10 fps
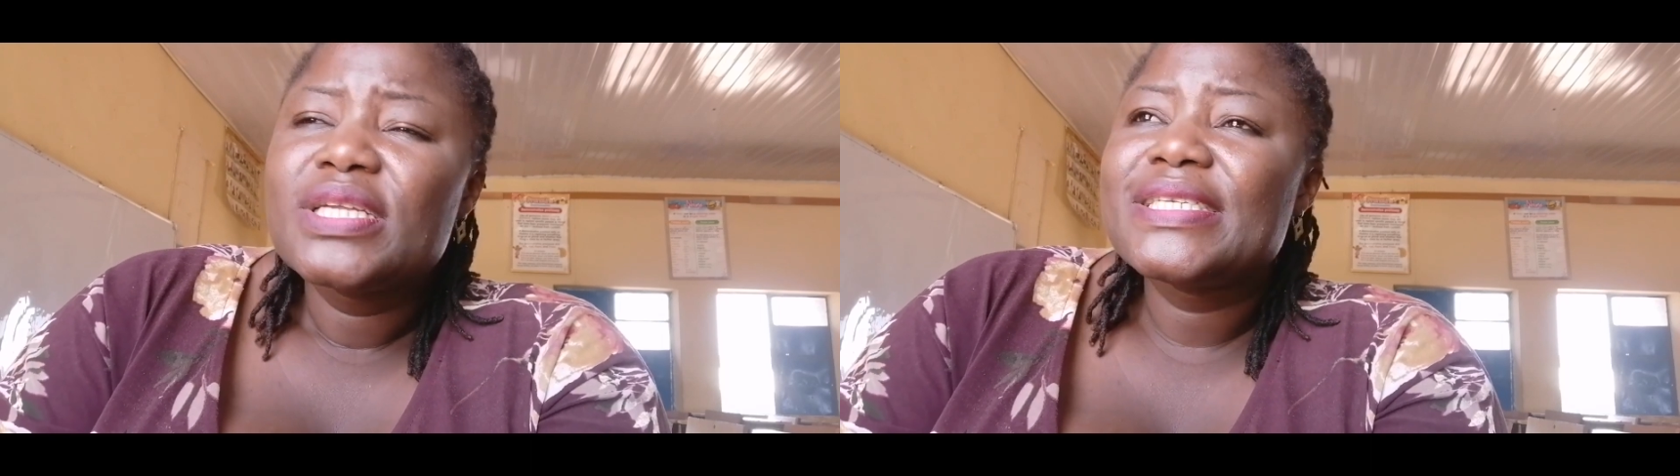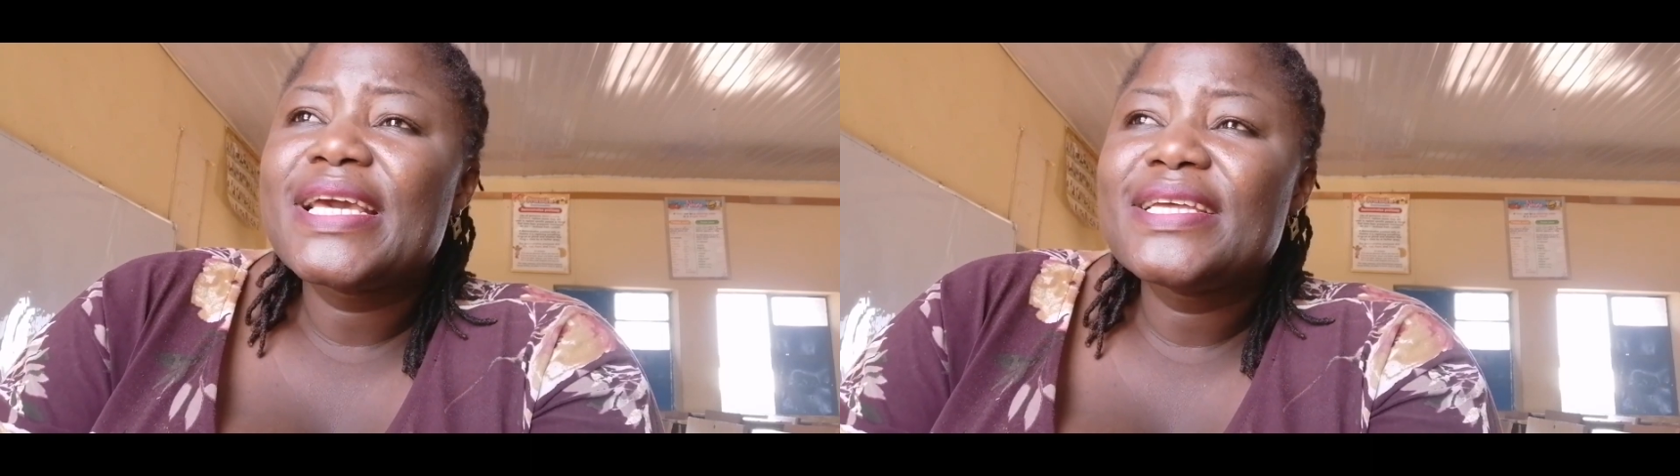
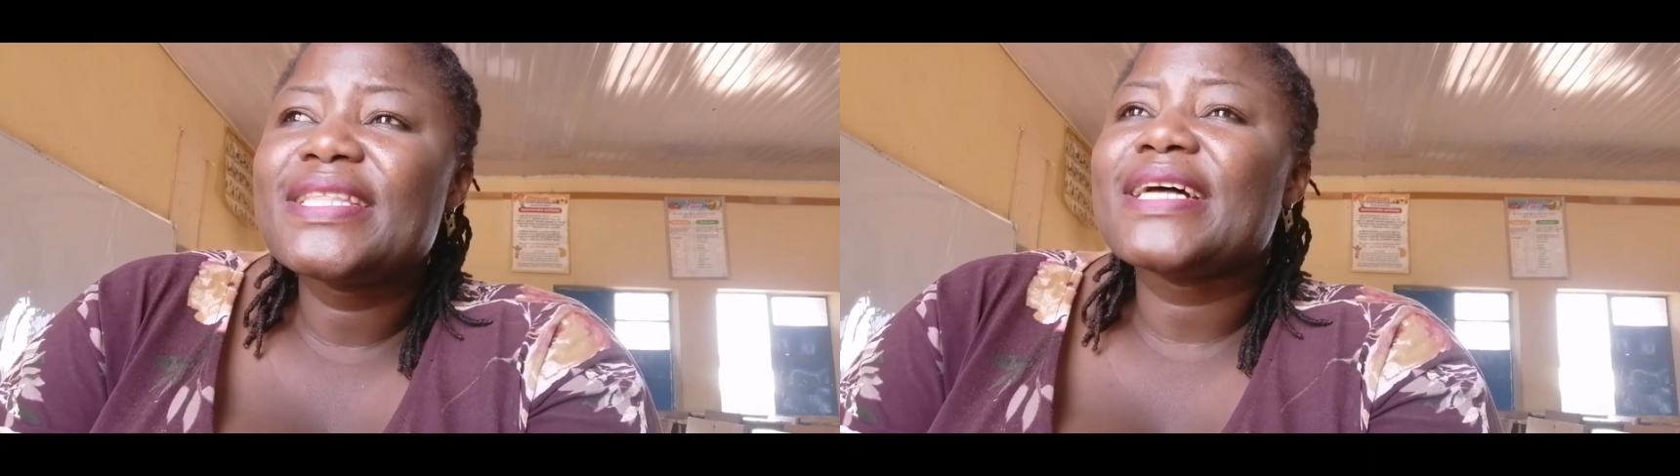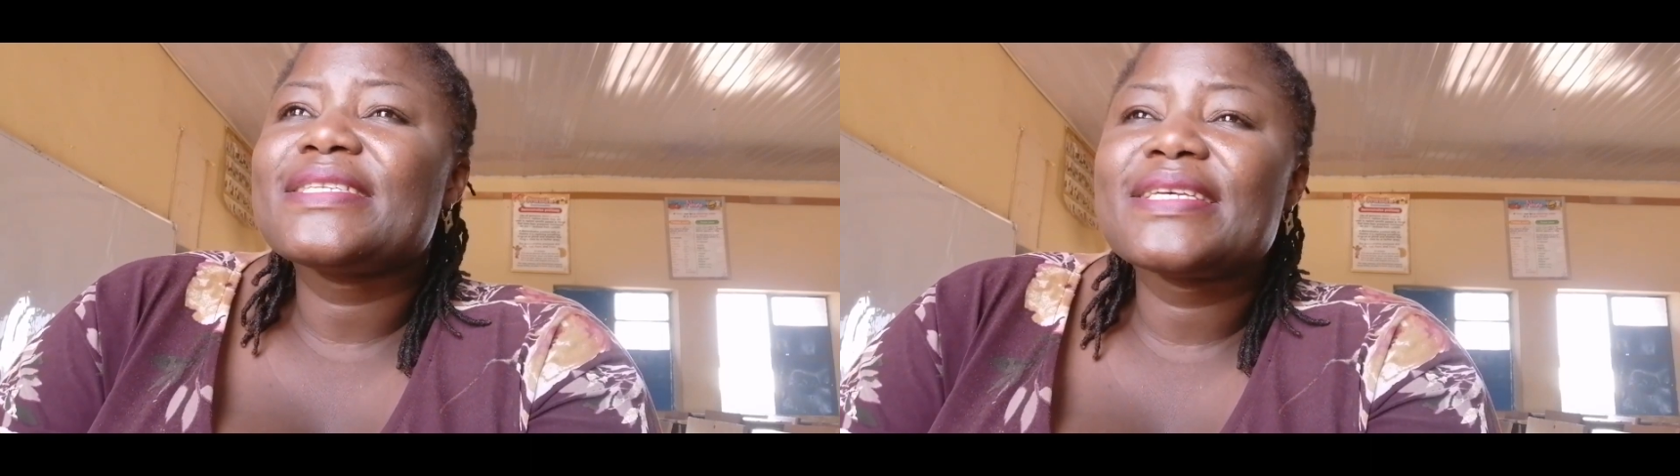saying
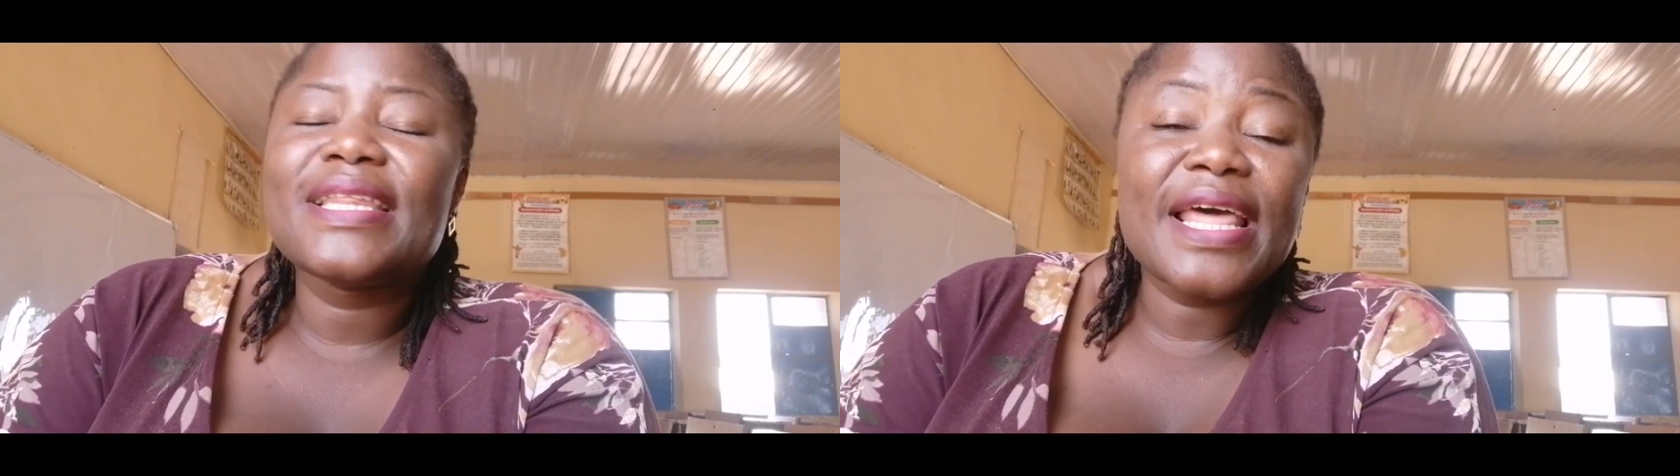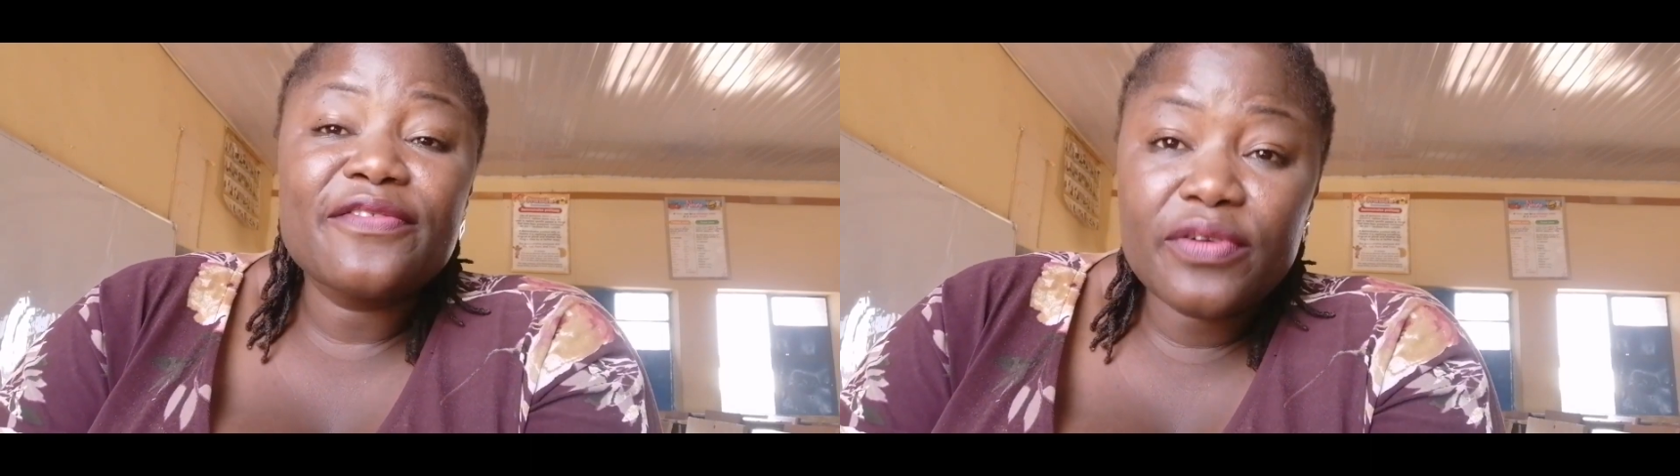that,
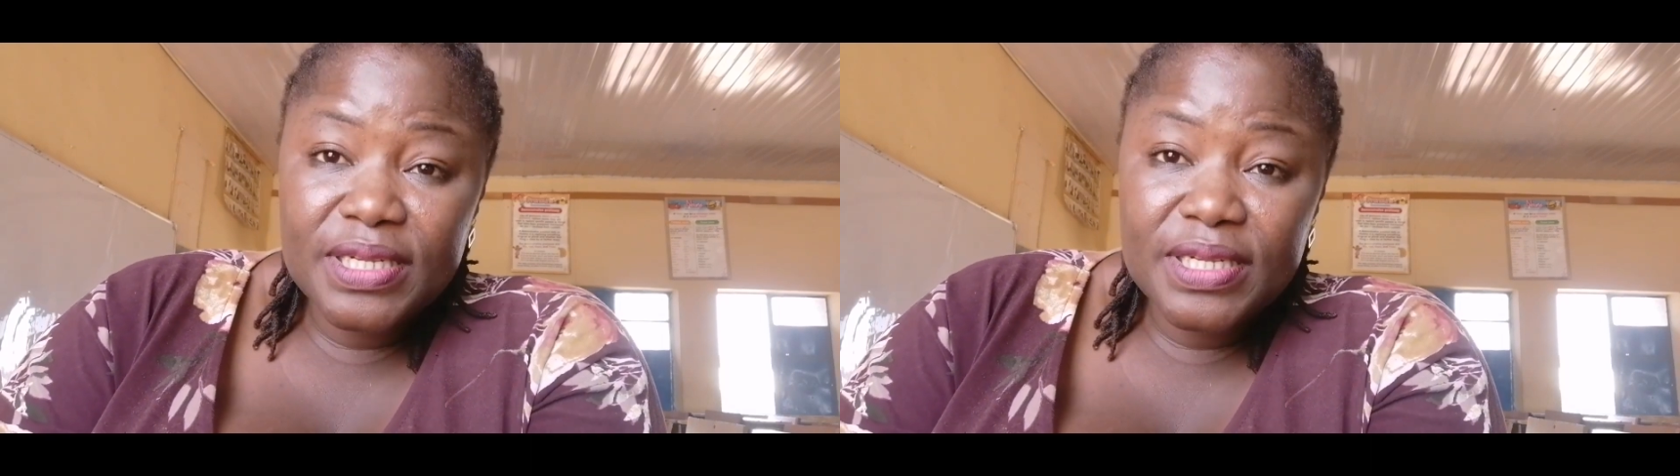like for